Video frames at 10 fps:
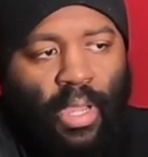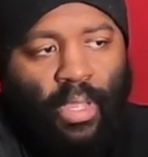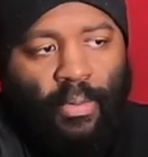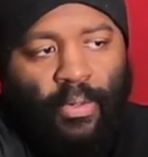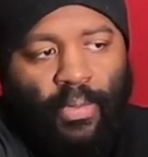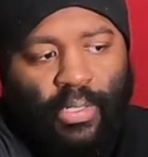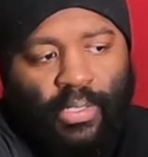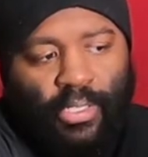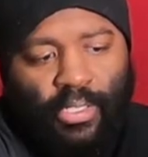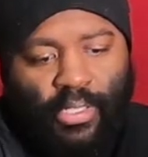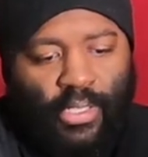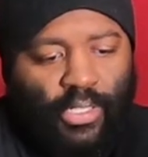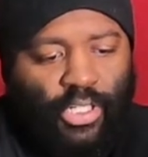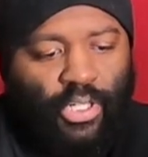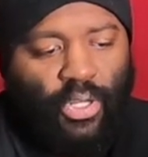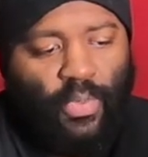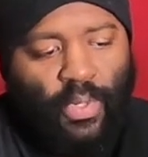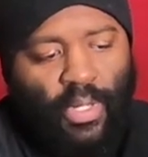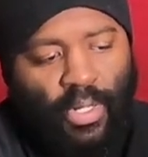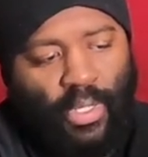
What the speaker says: I'm going to show you what